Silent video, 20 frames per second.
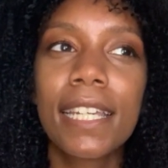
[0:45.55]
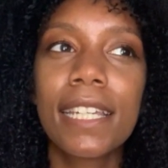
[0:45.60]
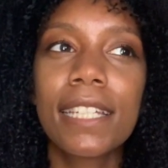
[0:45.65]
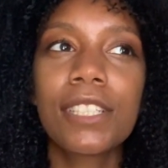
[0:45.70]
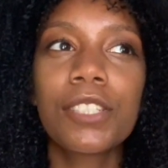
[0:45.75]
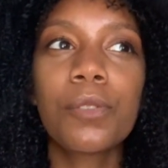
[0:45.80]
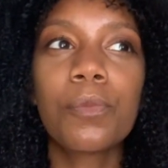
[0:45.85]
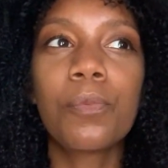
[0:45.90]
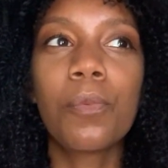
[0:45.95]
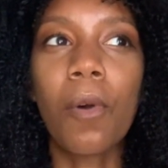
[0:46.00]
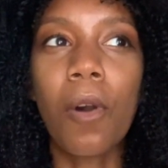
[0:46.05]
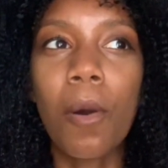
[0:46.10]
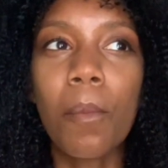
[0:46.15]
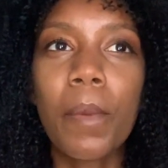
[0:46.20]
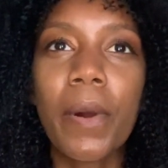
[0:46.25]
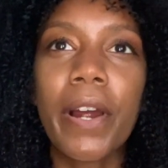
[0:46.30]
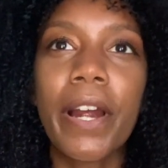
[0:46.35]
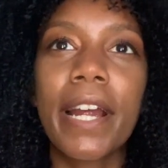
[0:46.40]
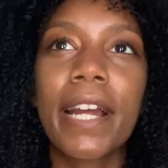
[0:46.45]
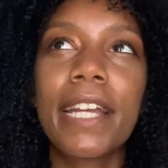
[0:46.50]
to
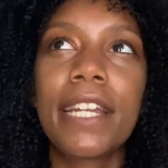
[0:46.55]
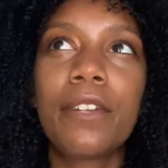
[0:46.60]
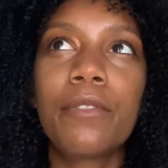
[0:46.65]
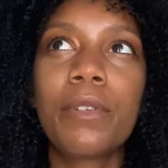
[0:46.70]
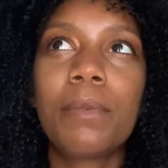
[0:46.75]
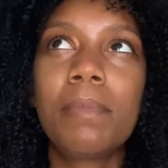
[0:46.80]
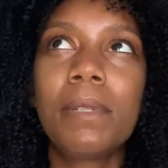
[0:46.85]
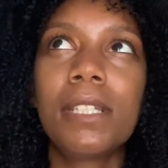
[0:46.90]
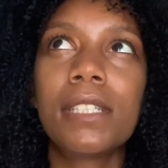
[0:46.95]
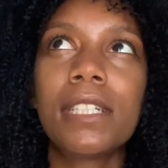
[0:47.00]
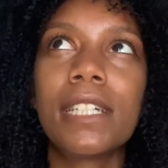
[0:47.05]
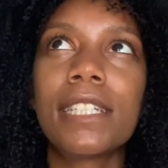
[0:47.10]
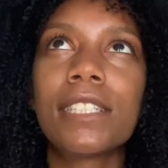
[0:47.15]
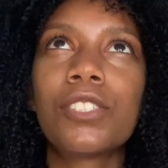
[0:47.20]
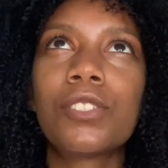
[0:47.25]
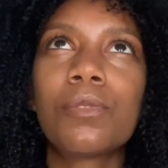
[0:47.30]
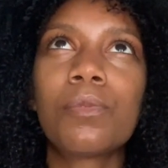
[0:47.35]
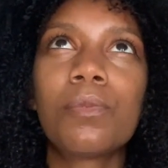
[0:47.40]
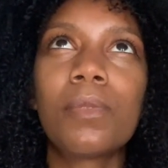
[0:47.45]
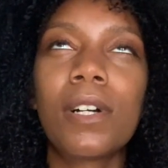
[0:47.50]
Walmart, and it would be
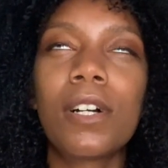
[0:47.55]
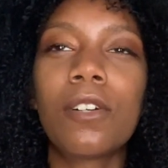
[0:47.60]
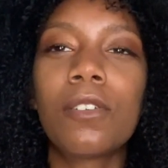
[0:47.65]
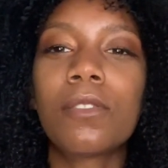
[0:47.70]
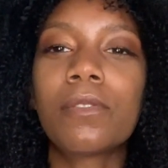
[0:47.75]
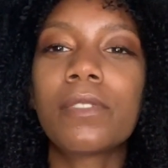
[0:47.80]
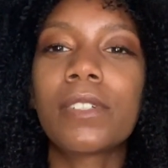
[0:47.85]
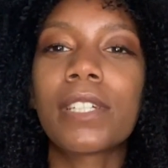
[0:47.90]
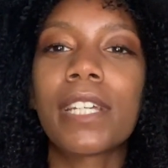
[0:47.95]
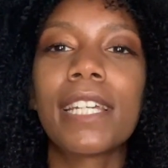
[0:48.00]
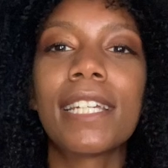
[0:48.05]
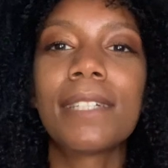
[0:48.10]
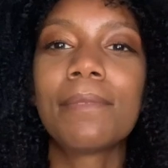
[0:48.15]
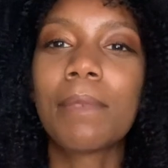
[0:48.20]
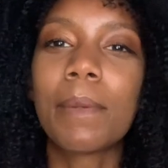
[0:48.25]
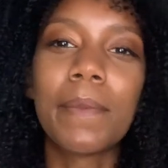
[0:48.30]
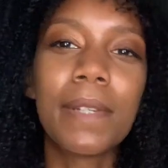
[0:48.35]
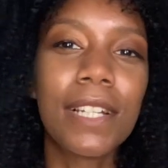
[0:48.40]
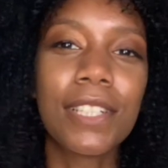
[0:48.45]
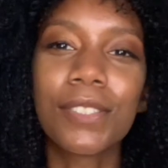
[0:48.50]
like 12, okay,
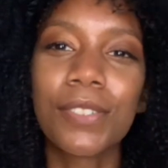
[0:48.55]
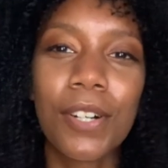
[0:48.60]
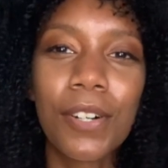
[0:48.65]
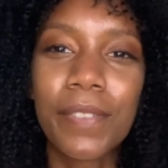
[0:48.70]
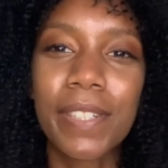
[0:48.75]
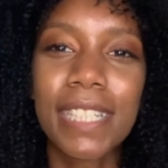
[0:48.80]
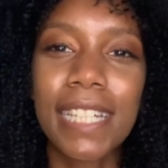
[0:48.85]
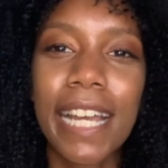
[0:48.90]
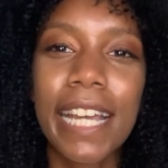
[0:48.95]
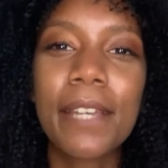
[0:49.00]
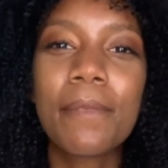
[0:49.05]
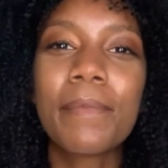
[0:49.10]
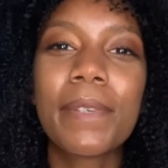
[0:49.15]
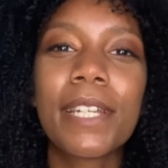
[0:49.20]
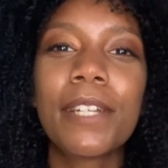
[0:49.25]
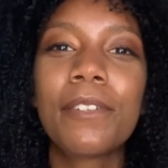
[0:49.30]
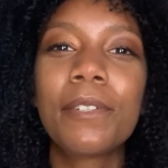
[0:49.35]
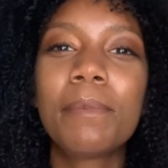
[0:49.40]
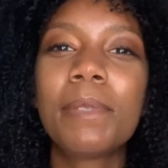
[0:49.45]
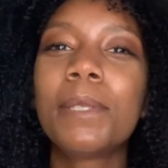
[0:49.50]
maybe not 12 at night, but
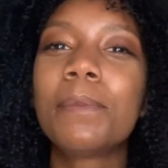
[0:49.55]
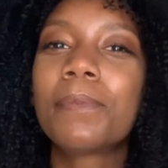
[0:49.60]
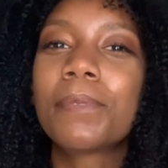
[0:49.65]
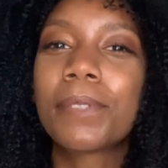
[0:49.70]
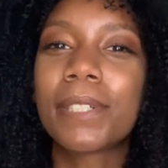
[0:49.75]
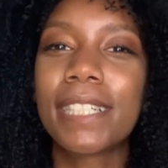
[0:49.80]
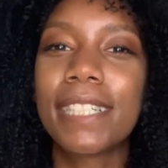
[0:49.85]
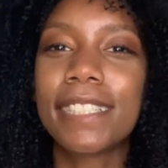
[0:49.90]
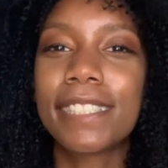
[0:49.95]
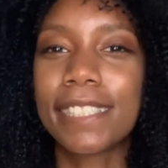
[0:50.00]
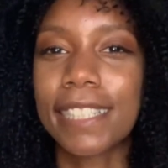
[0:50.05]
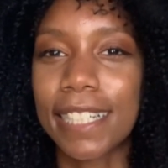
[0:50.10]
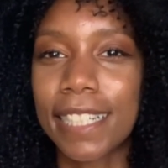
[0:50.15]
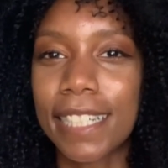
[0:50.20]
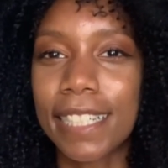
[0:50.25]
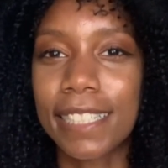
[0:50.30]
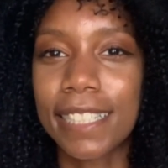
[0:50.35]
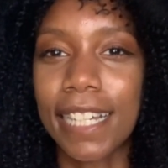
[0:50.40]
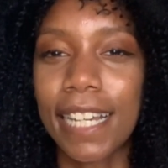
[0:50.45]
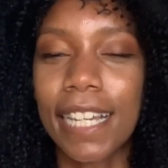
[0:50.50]
it would be pretty late
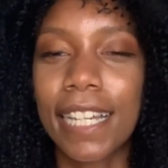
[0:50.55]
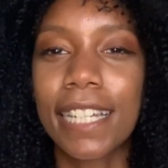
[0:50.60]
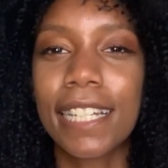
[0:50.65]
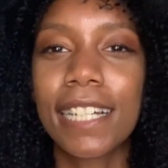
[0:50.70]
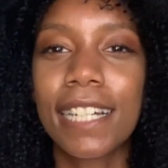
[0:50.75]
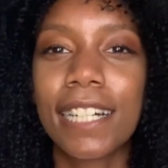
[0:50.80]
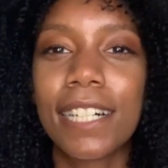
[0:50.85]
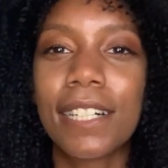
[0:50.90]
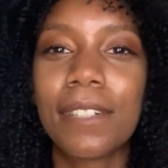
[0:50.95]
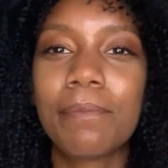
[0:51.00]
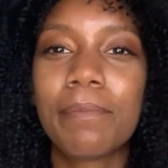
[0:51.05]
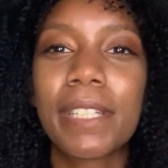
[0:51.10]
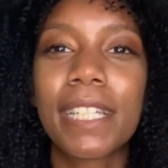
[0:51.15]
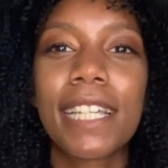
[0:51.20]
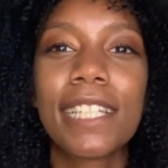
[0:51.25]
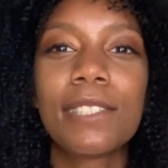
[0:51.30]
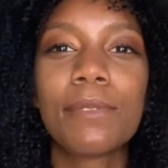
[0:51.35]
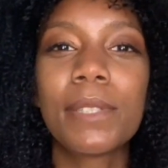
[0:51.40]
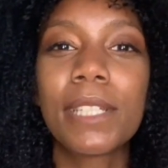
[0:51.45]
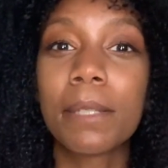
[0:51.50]
at night,
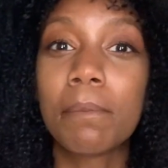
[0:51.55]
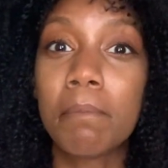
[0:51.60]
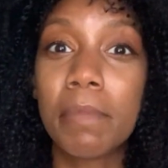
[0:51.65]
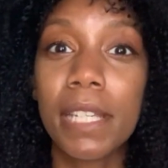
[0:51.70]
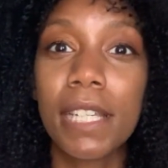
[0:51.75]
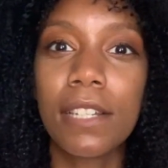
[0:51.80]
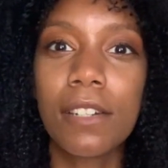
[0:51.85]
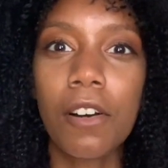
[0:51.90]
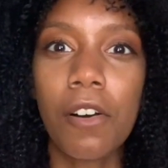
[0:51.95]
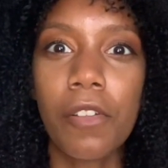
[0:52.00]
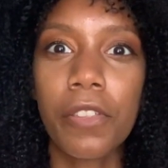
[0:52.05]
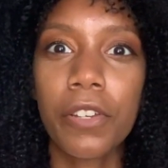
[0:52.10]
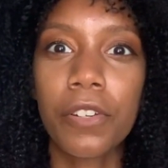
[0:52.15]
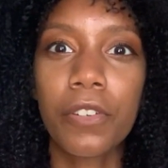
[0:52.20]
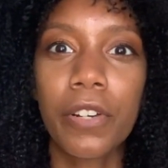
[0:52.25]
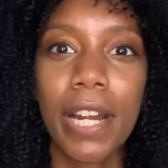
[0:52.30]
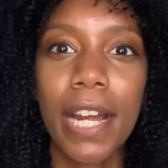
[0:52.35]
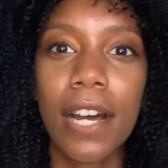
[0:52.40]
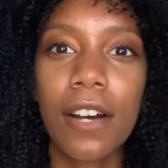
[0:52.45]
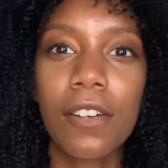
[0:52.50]
because we could beat all the
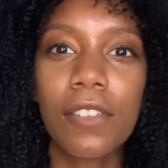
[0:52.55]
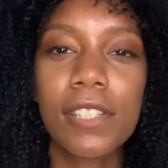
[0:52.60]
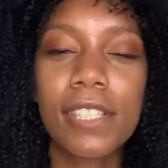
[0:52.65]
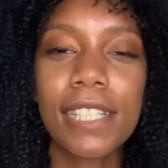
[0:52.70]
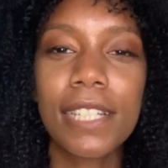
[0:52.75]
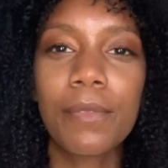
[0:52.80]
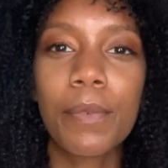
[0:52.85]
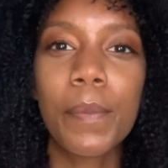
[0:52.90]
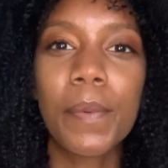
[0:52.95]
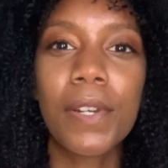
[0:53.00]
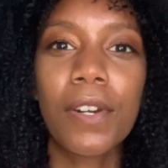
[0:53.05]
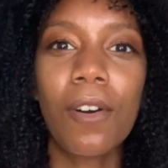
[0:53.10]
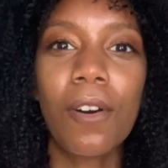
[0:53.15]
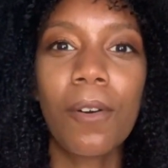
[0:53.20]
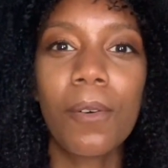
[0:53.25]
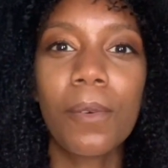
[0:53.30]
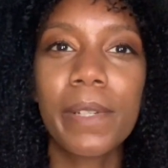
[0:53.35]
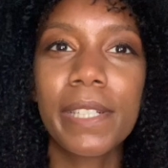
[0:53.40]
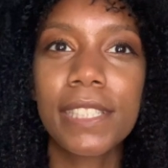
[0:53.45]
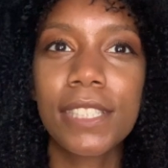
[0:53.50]
crowds, and we would
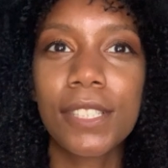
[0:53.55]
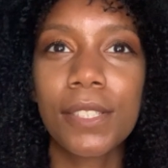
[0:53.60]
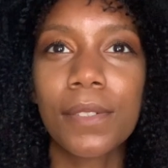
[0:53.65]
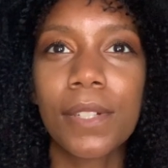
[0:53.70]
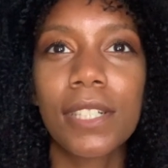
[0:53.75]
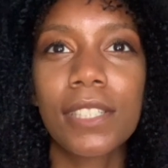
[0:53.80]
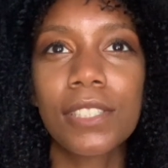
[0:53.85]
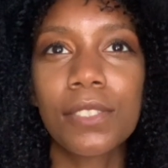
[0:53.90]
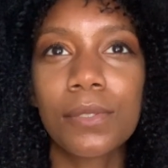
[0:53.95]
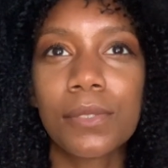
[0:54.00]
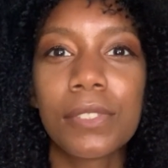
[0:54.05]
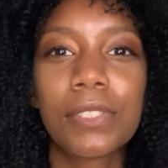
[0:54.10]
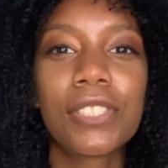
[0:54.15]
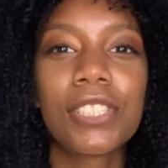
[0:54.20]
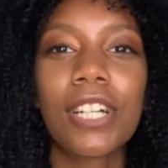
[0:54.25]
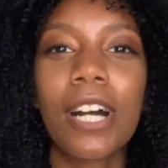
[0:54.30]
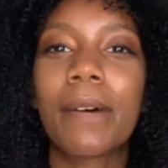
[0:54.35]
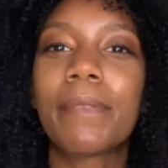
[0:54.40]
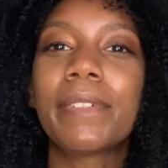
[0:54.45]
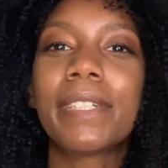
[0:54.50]
always do our school
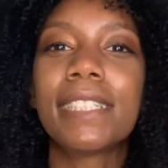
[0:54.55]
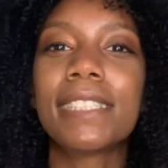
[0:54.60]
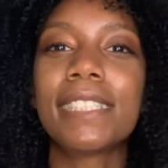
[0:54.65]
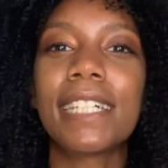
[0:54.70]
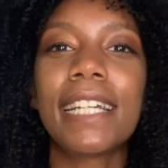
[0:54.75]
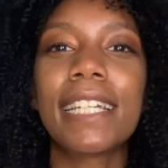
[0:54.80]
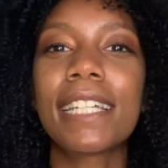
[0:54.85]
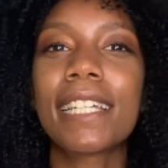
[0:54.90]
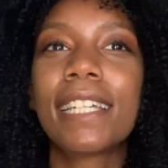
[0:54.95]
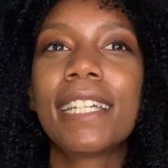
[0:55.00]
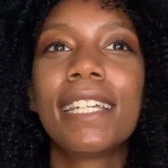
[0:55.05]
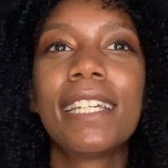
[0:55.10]
shopping like